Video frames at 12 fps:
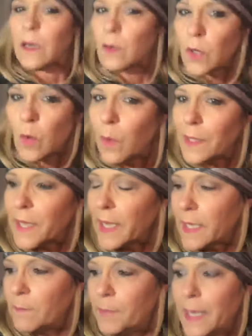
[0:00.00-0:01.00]
don't know what
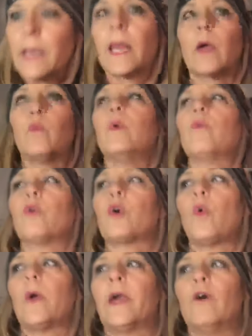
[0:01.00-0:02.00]
that could be. Like, we were
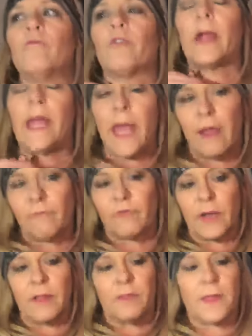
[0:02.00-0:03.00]
going over
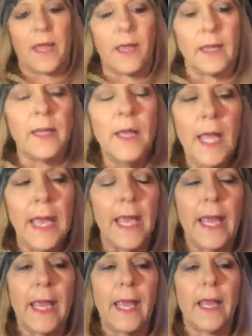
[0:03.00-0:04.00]
everything,
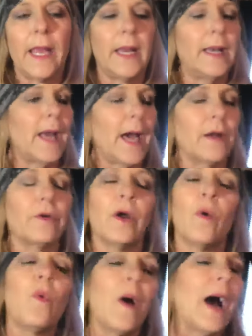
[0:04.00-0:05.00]
and I don't
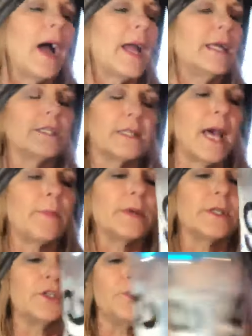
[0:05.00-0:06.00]
know why. I just
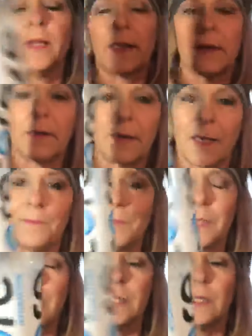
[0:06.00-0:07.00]
happened to pick up
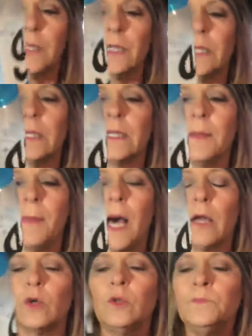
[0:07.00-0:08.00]
the
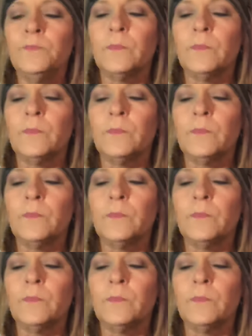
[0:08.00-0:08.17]
bottle,